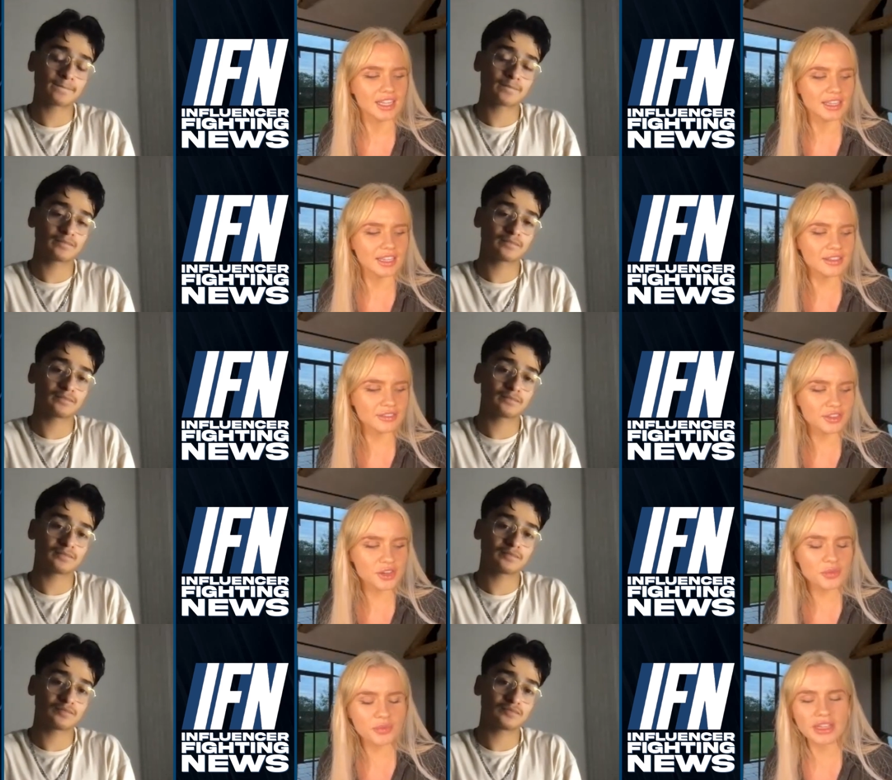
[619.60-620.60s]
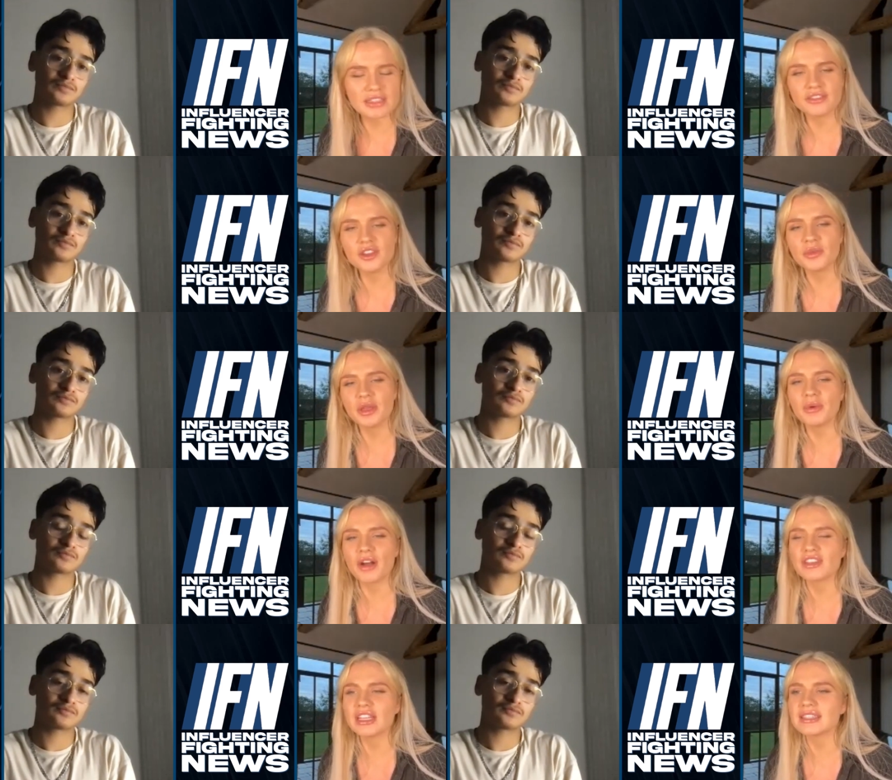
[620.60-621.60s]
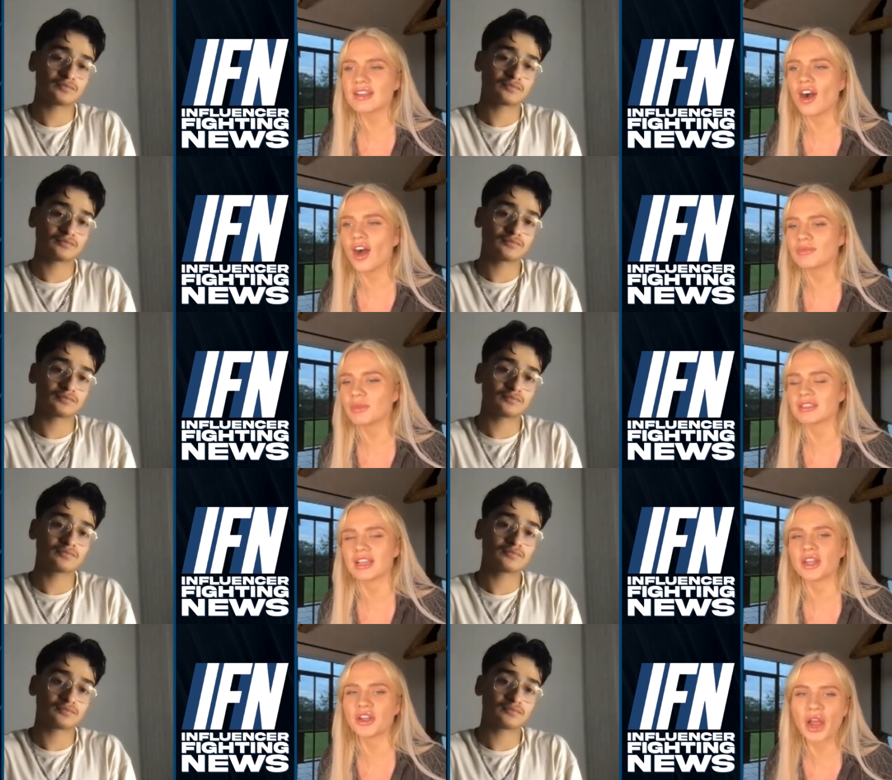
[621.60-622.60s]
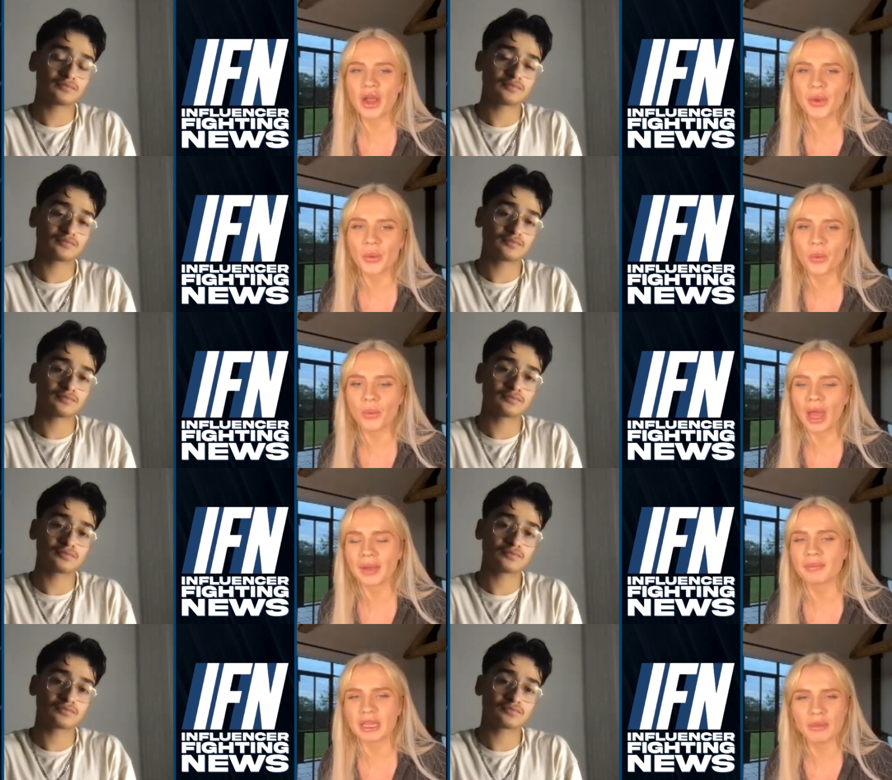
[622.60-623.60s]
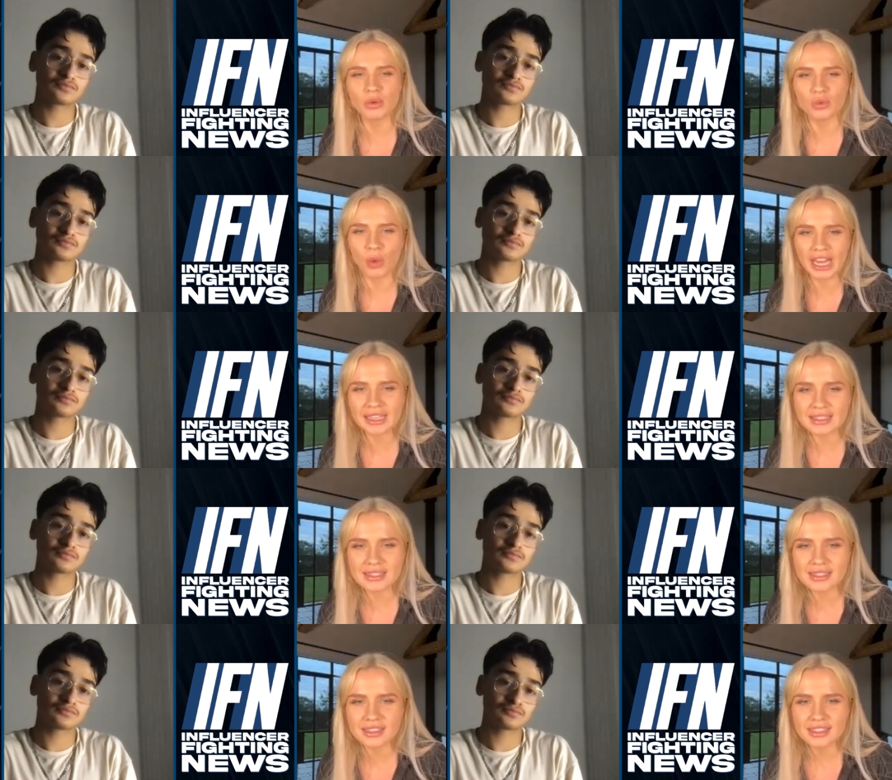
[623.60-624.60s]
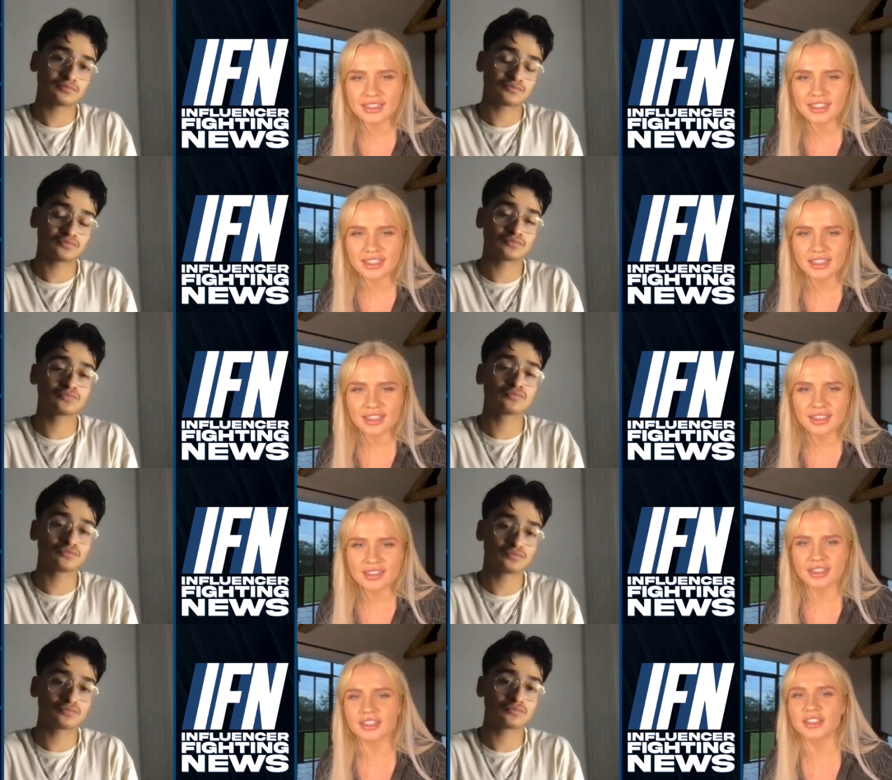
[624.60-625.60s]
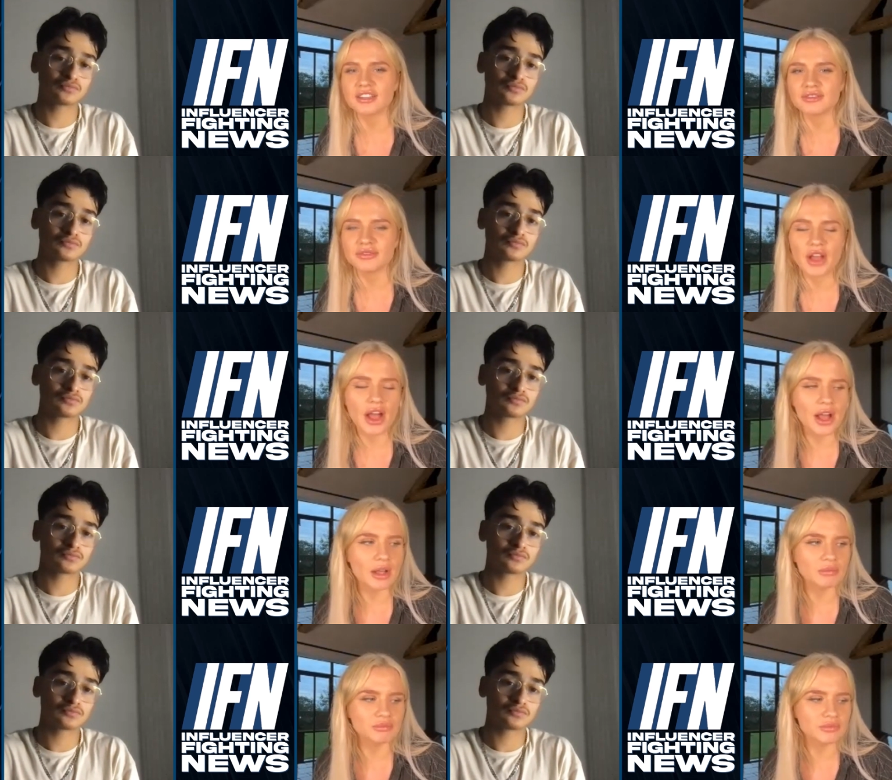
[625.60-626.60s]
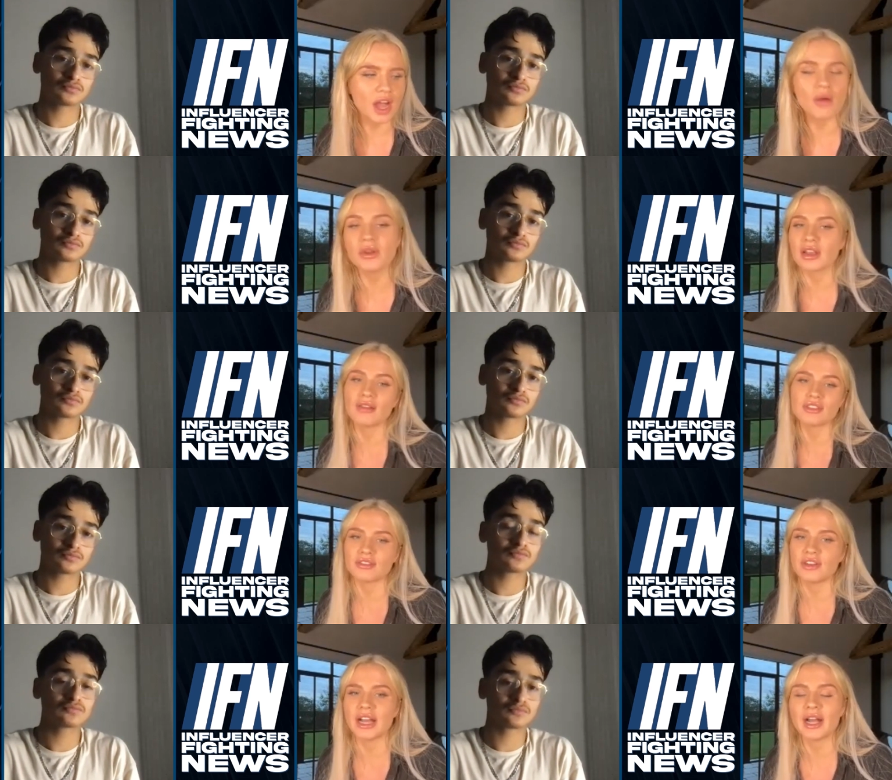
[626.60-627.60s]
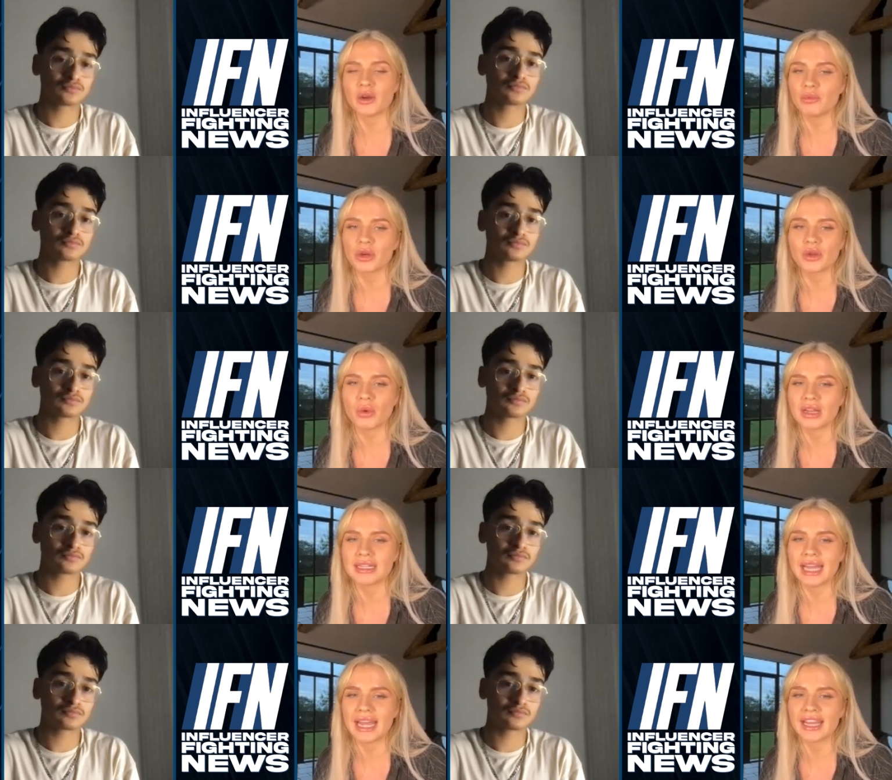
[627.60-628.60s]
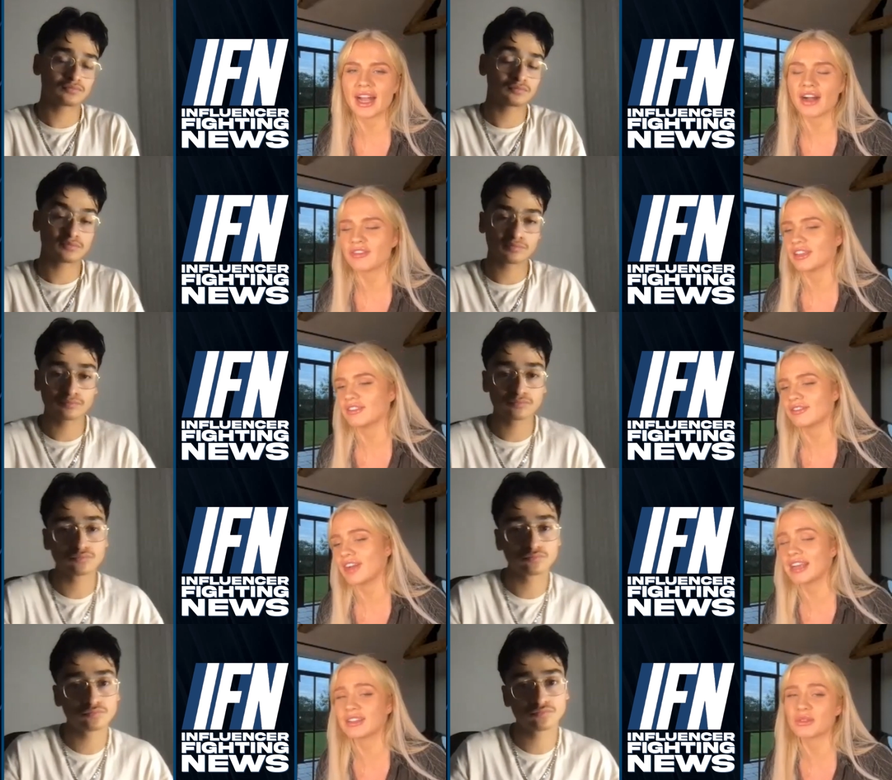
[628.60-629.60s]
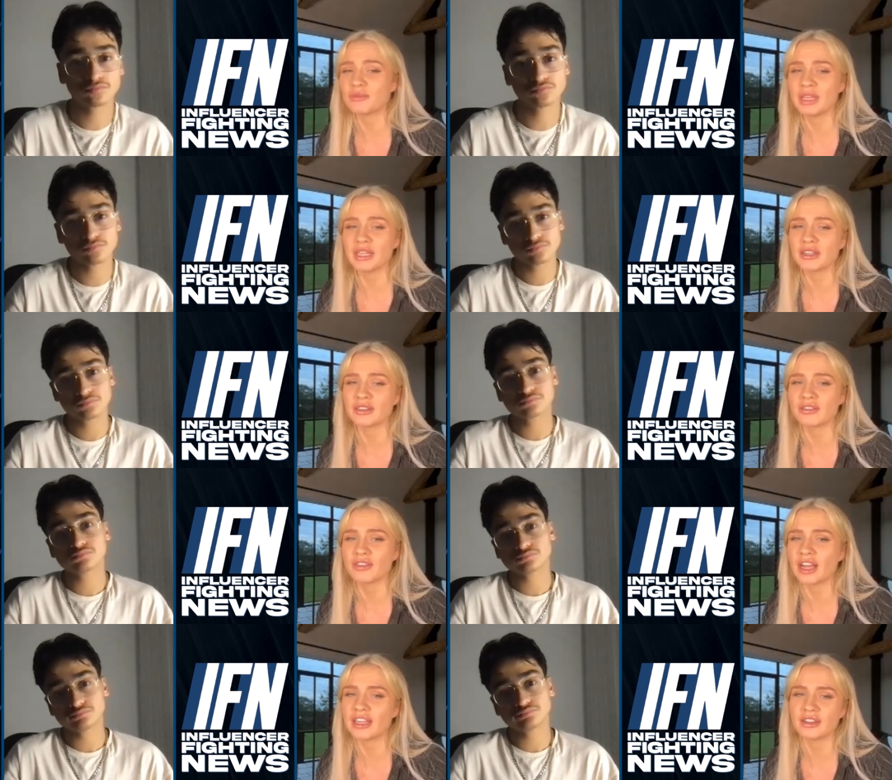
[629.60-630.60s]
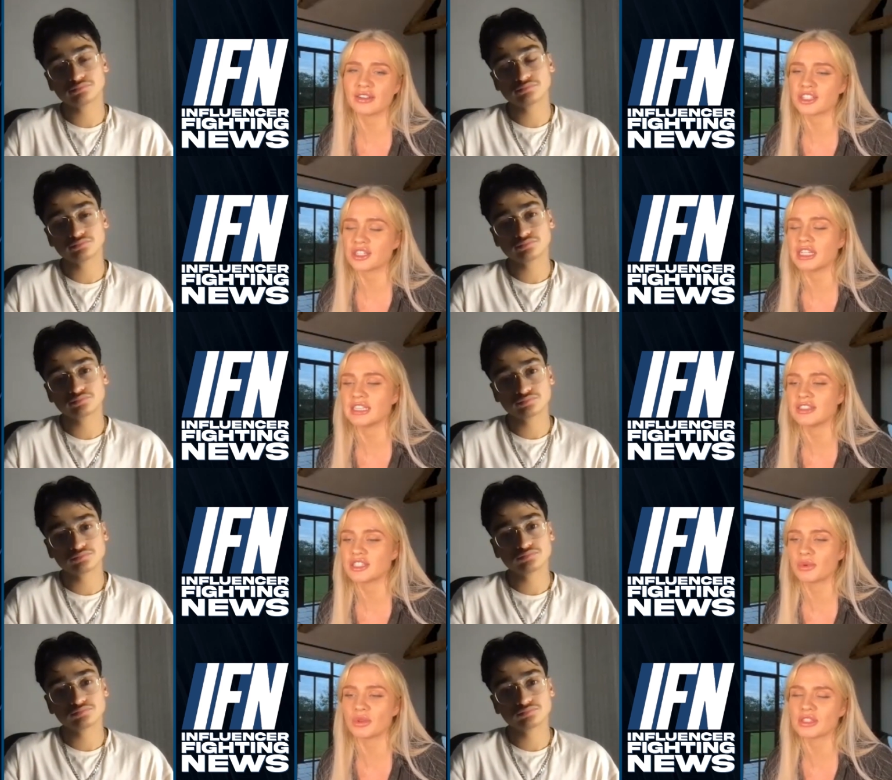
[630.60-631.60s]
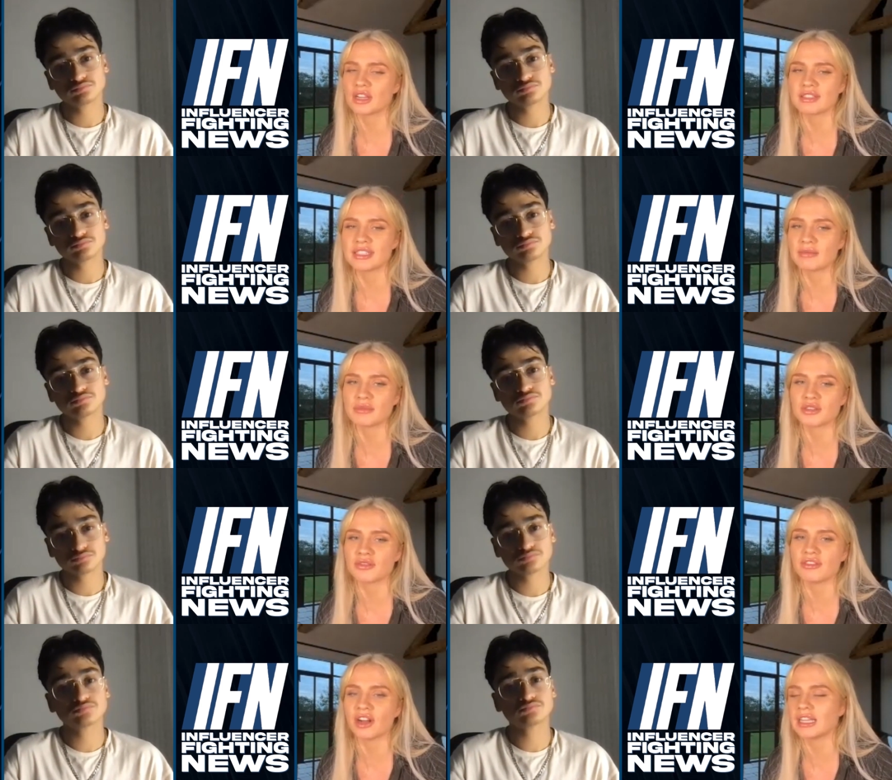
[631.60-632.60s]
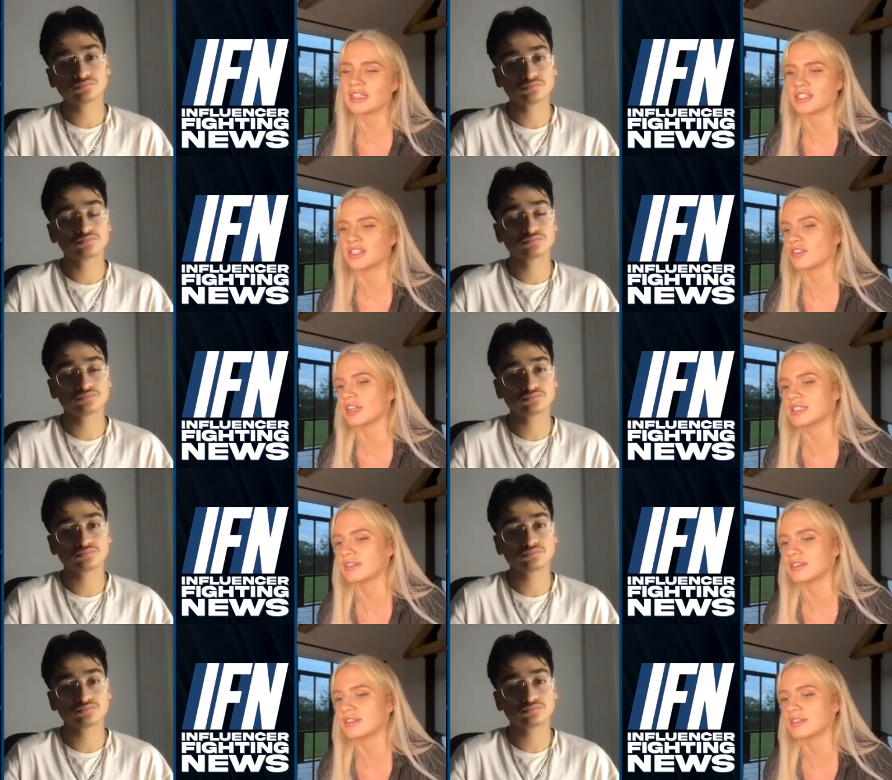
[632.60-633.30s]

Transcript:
Speaker 1: there's a few. There's a few people. I think it's hard because I don't know how like people's weights. Mm-hmm. So you know, um, I would love to fight Elle Brooke one day. I think Fangs would be a good fight. You know, she she wants her redemption fight. She agreed to